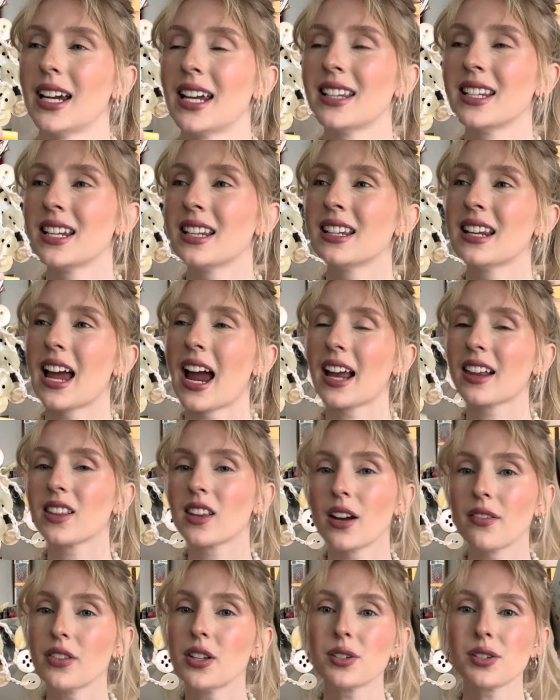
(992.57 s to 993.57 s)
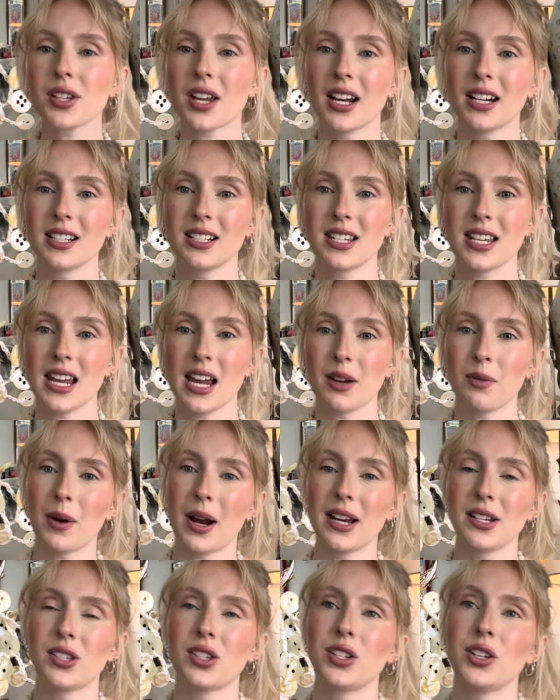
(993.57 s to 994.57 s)
And then I love those kind of
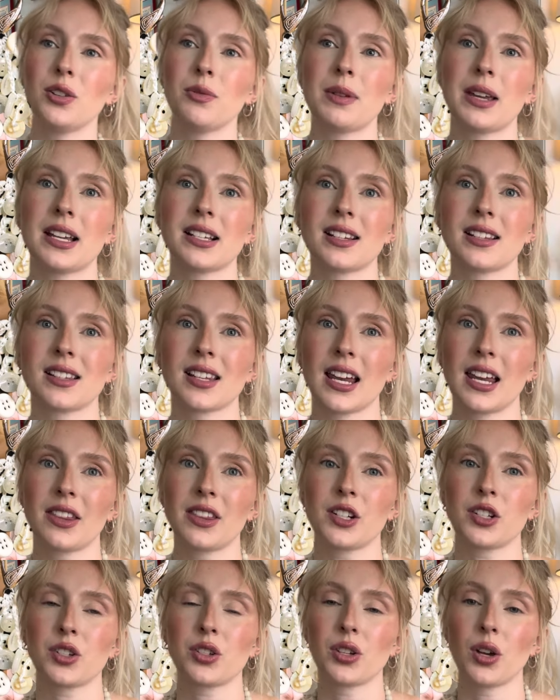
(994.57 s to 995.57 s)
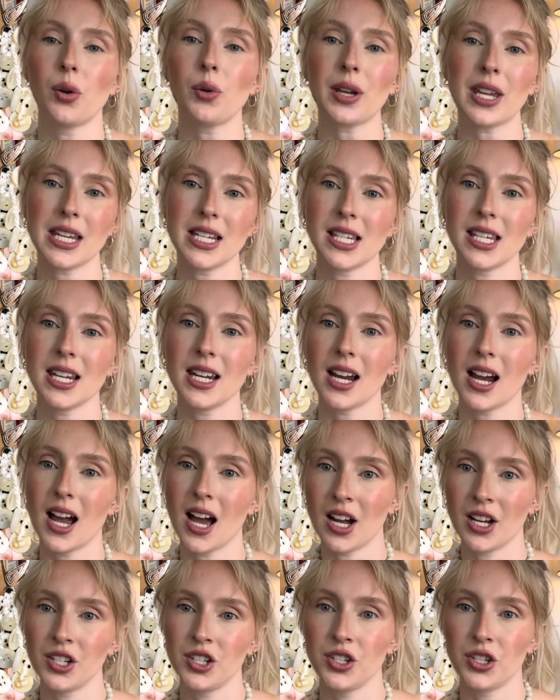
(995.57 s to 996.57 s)
DIYs too, because it's like they're so easy to
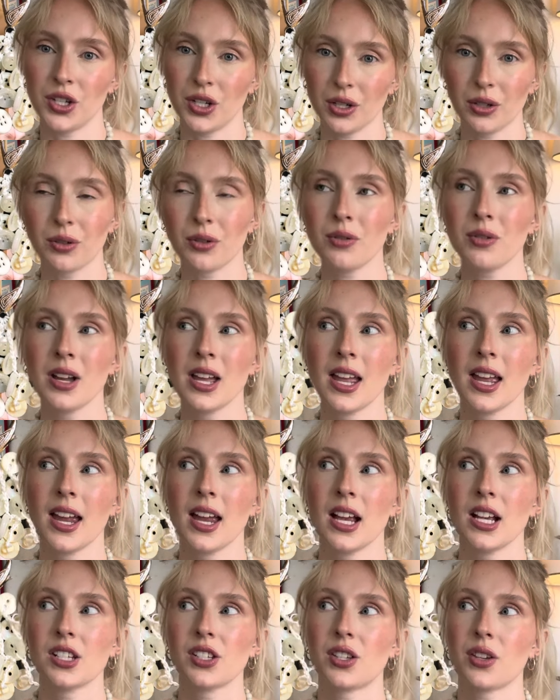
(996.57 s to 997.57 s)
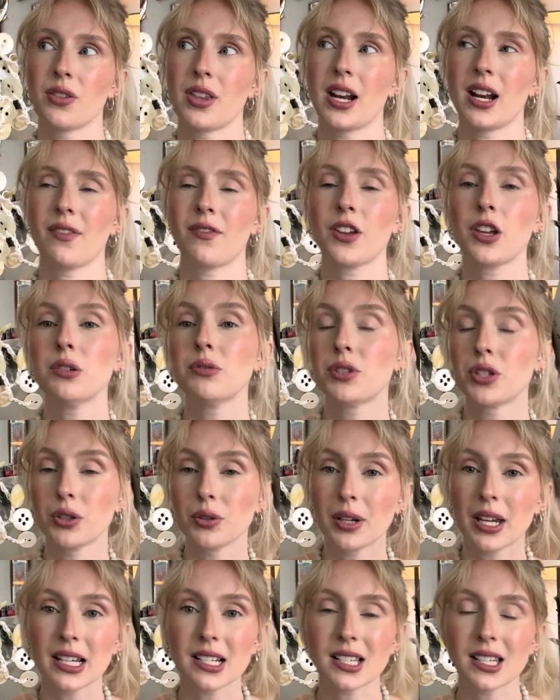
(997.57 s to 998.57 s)
undo, so that if you
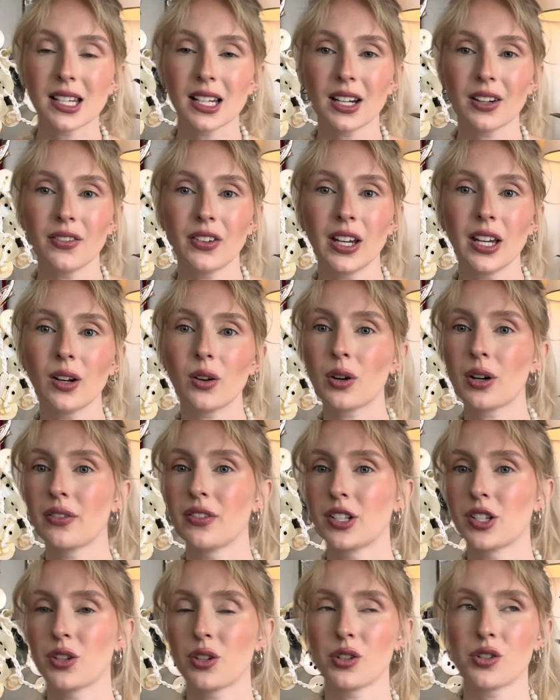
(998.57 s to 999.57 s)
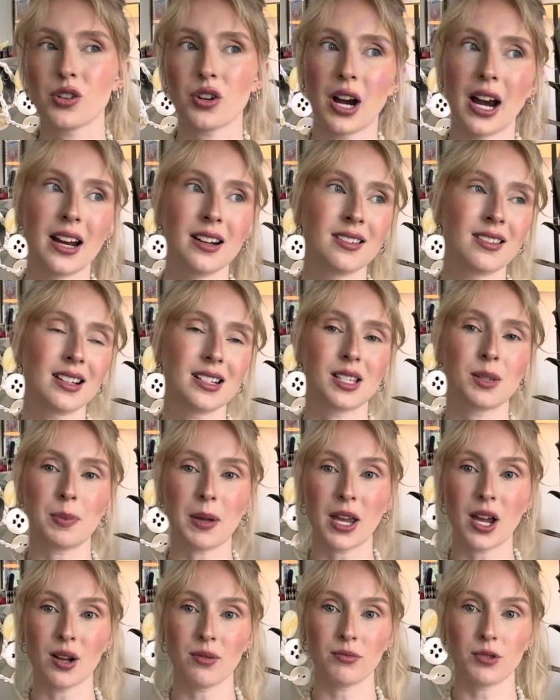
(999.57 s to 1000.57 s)
do get sick of it, or if it's a trend that's
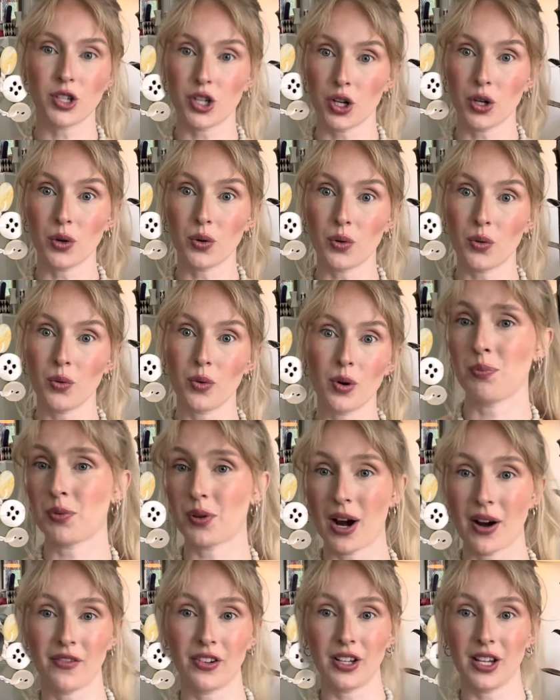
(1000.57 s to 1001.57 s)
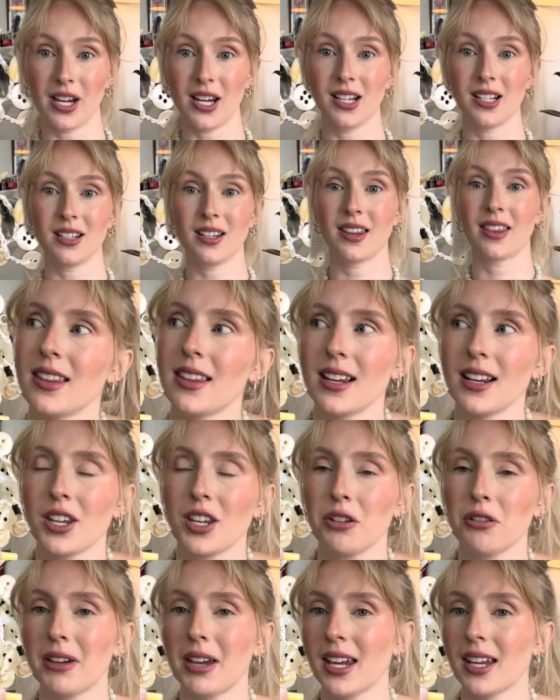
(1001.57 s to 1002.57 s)
become too prevalent, then
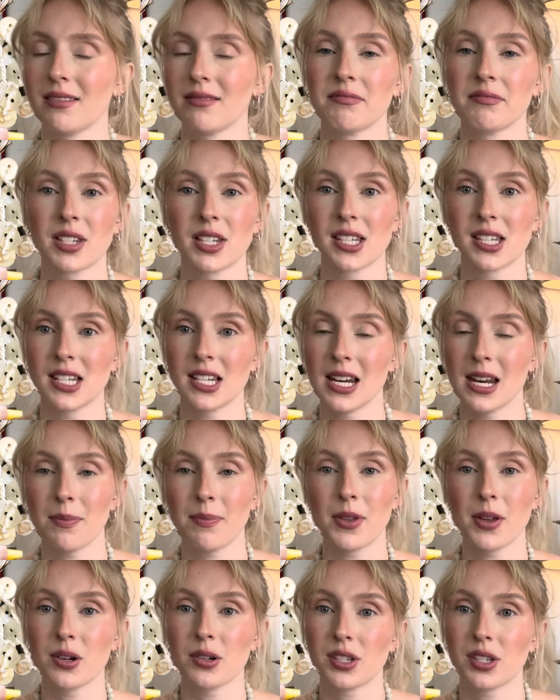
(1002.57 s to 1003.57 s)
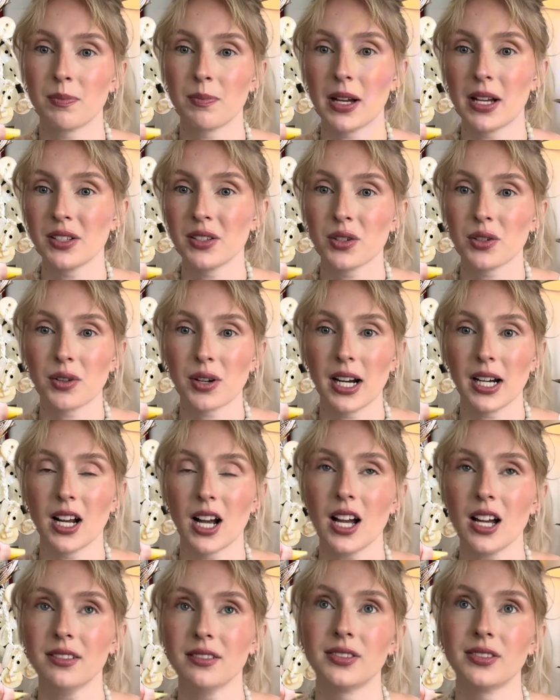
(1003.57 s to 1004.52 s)
you can snip those buttons right off